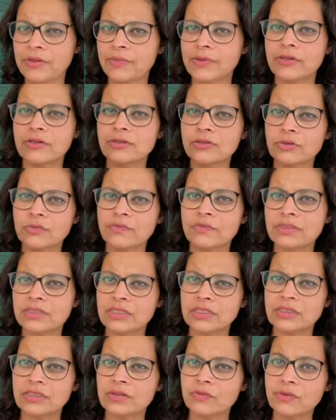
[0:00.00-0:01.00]
because
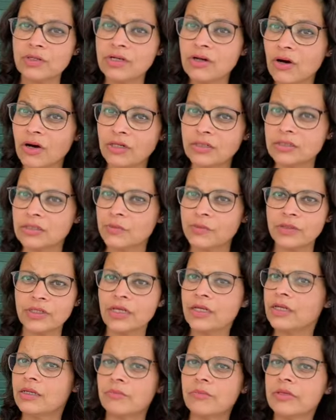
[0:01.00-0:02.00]
obviously they were not. They were
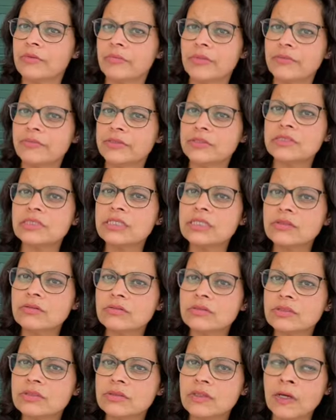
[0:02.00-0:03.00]
getting bit by
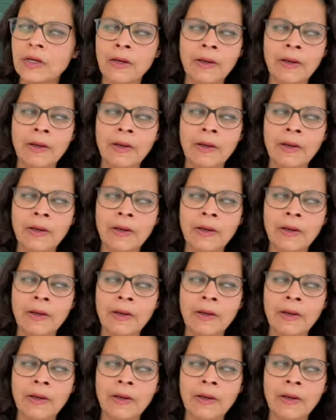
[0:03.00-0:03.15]
mosquitoes.